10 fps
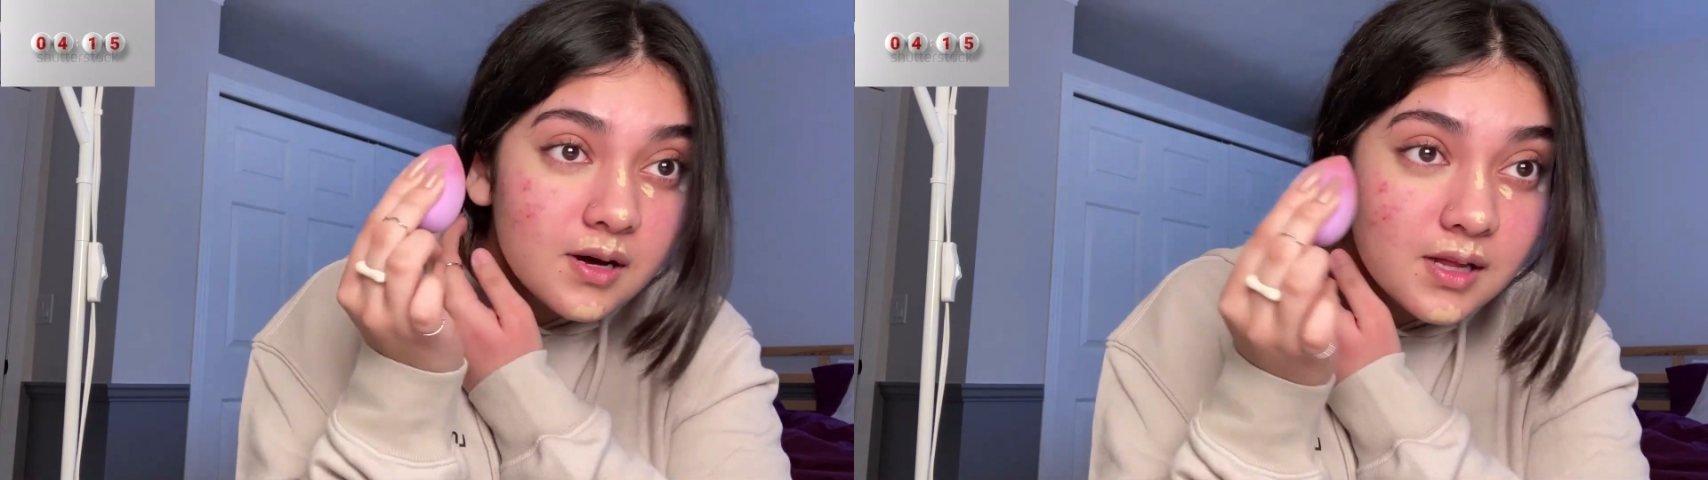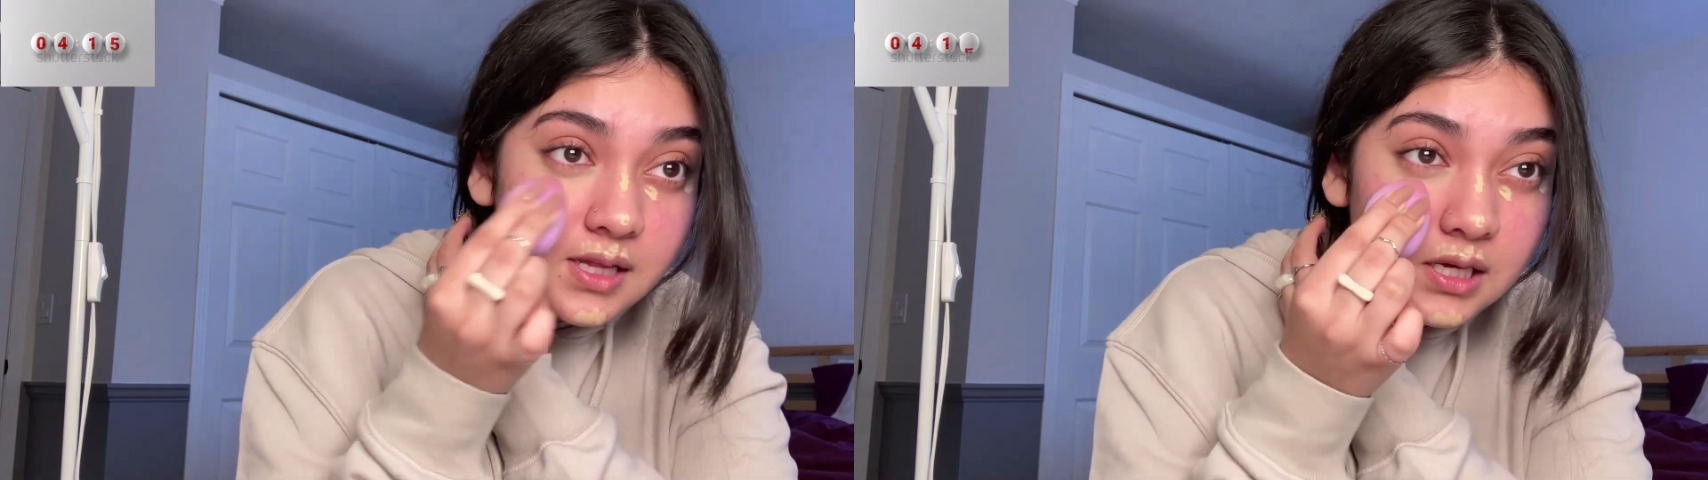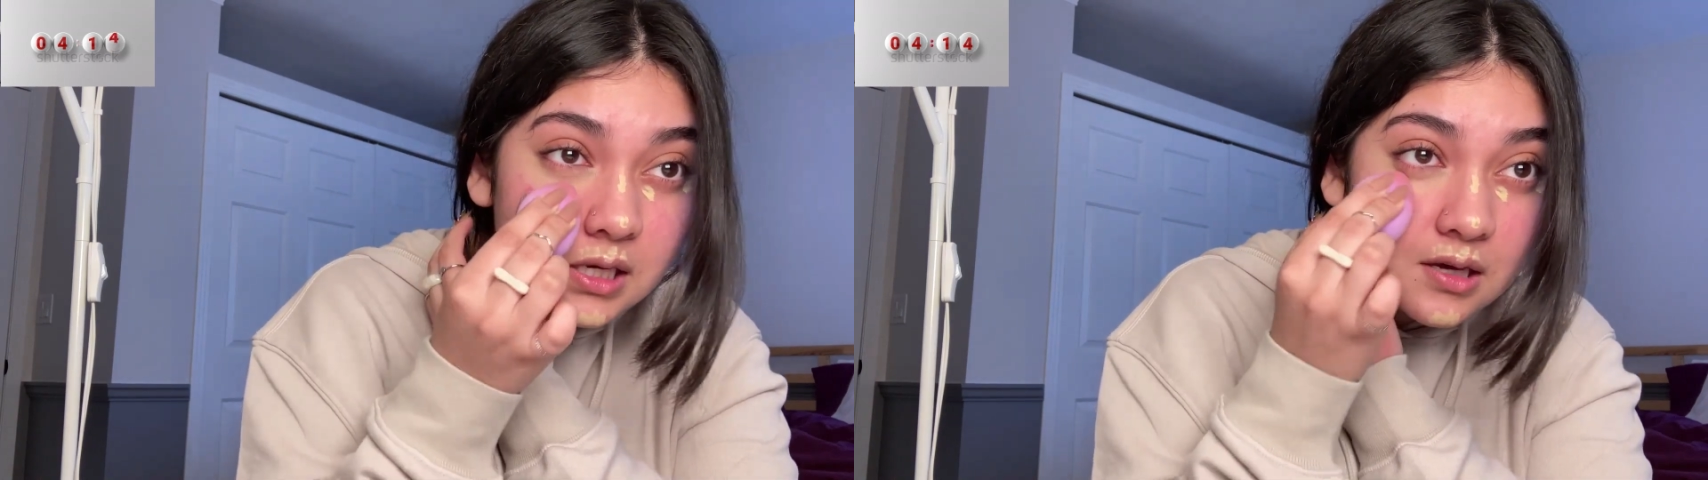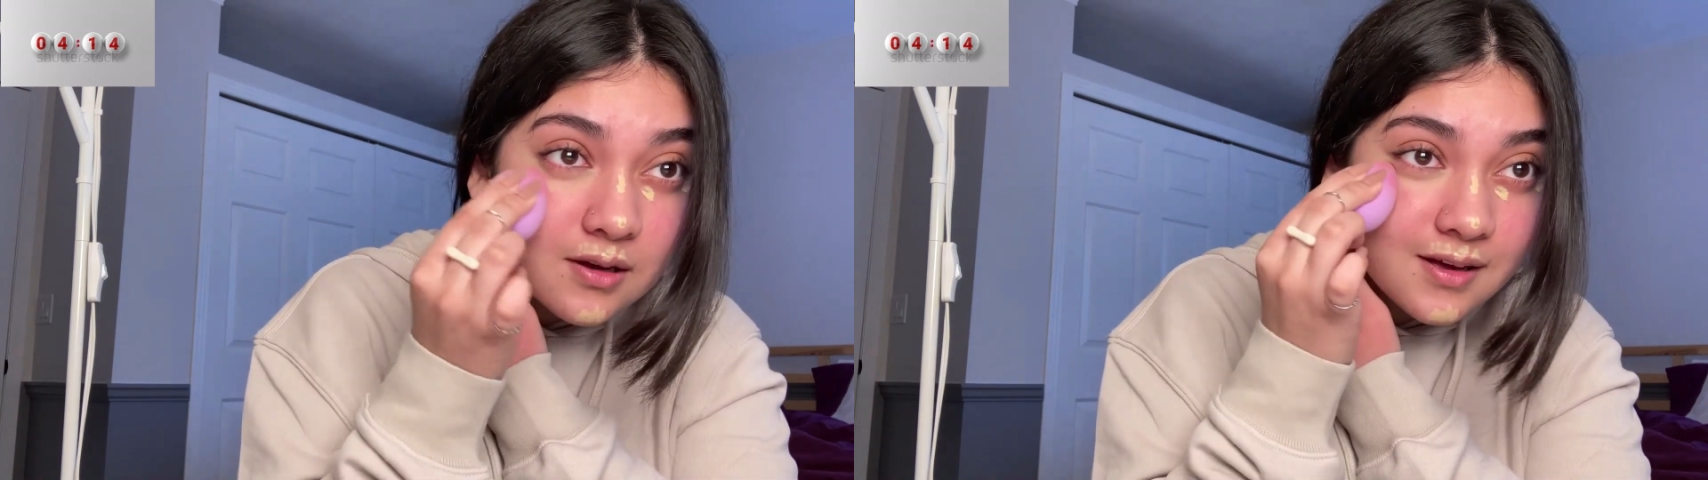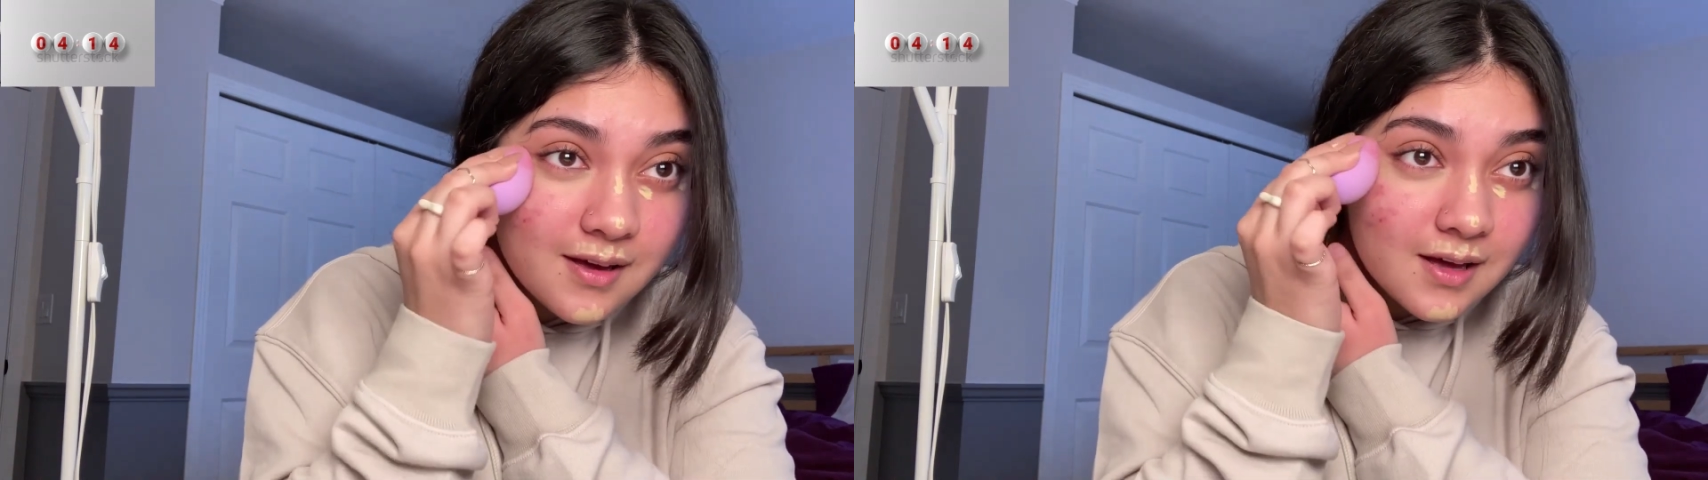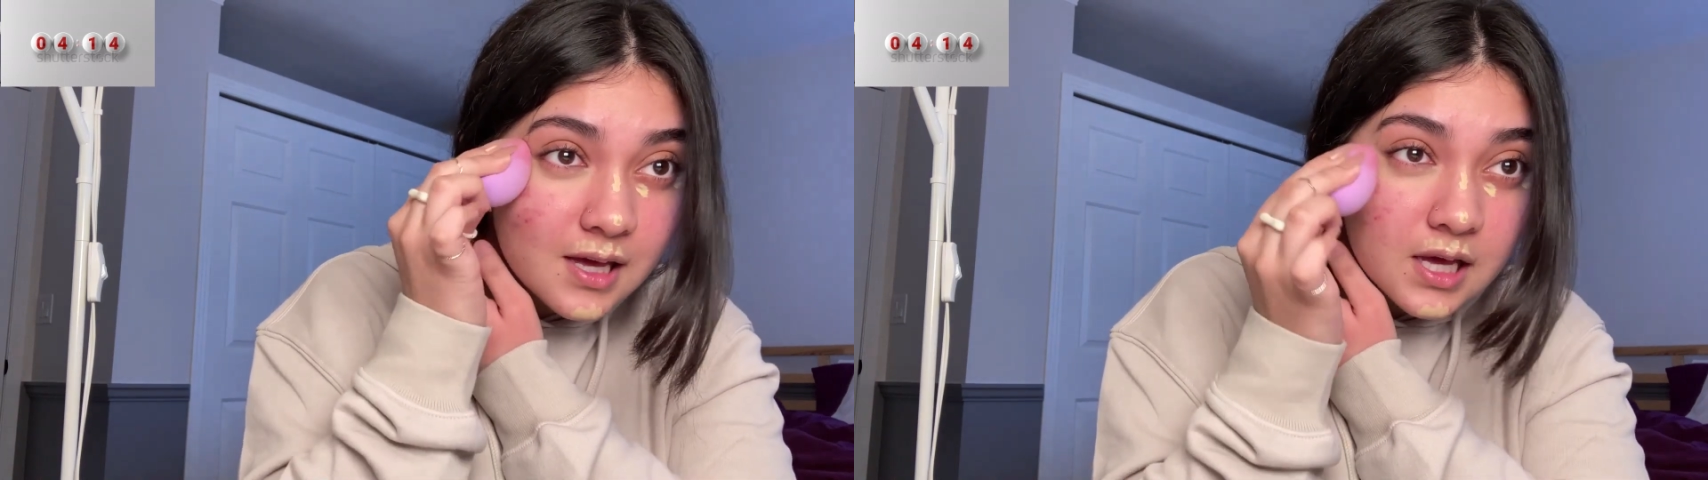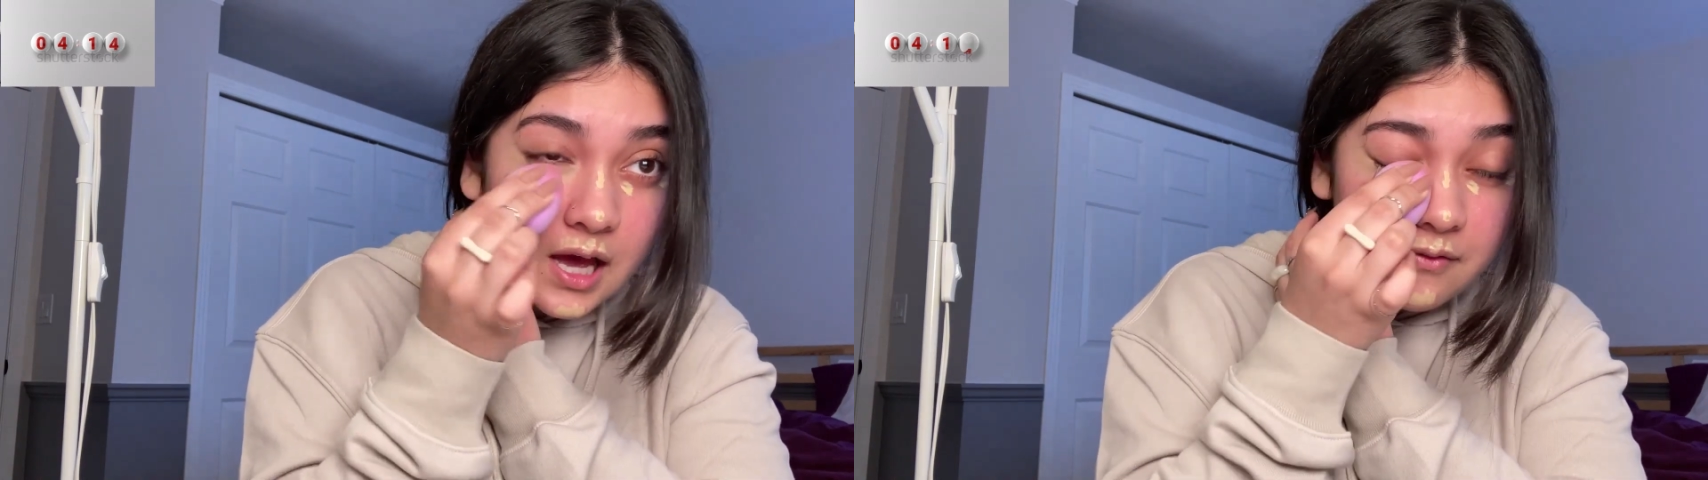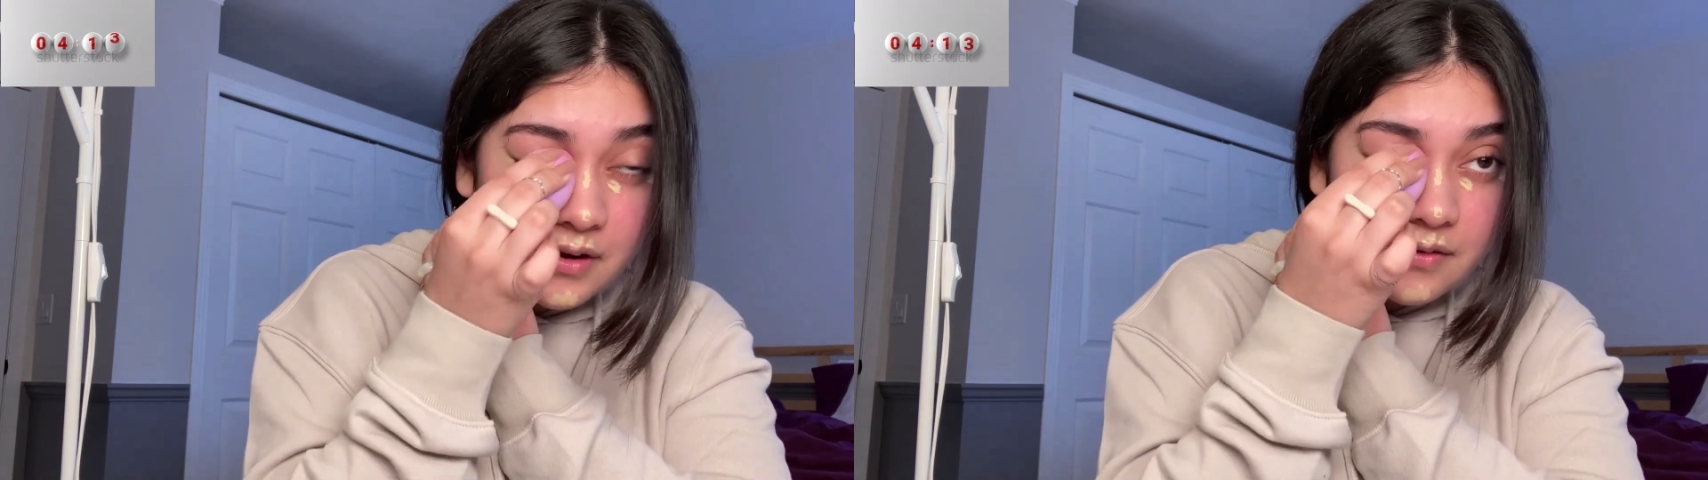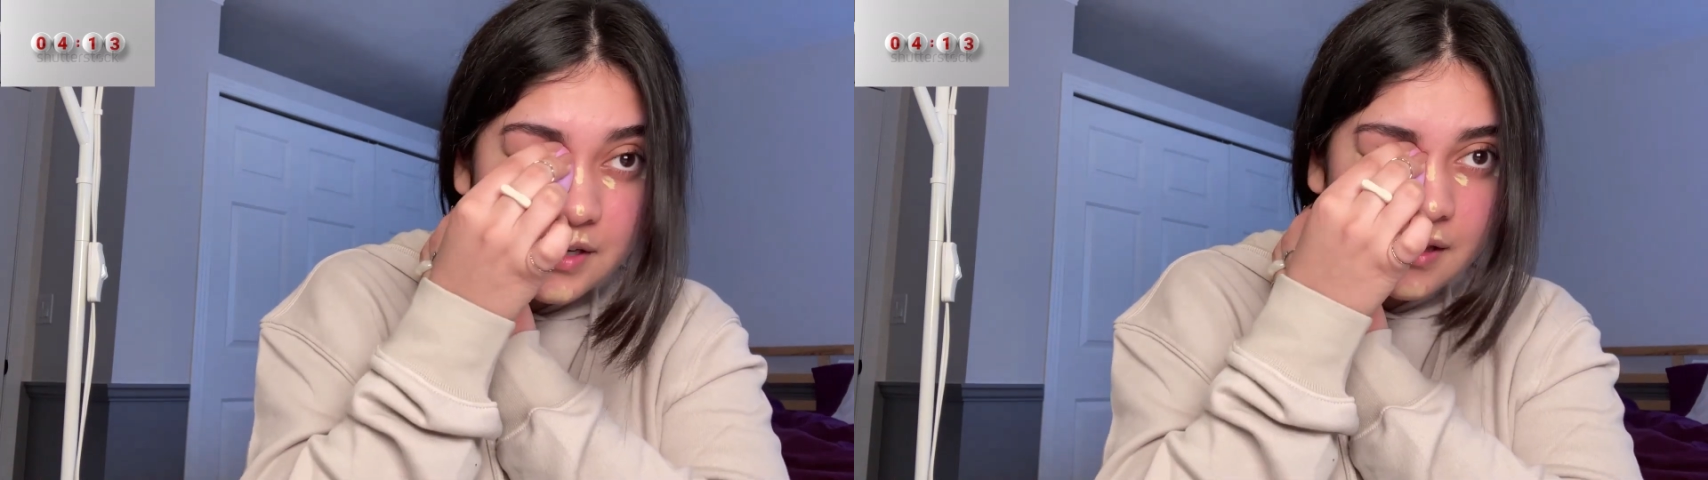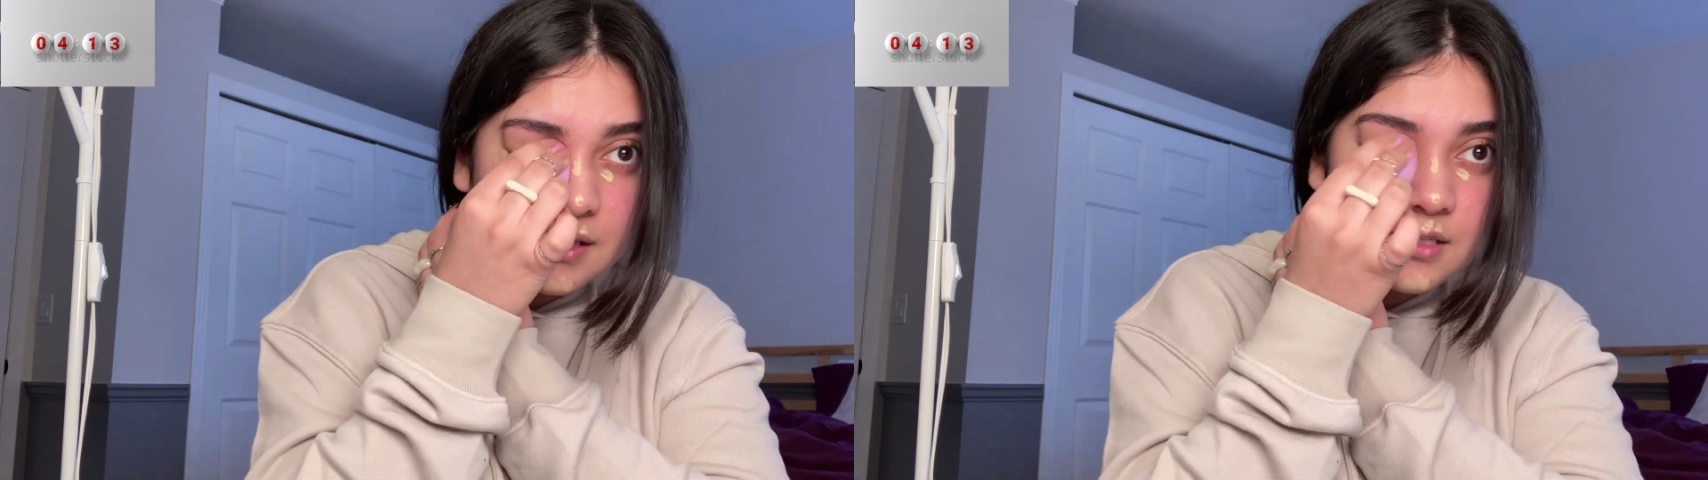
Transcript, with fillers: Like, I've never done this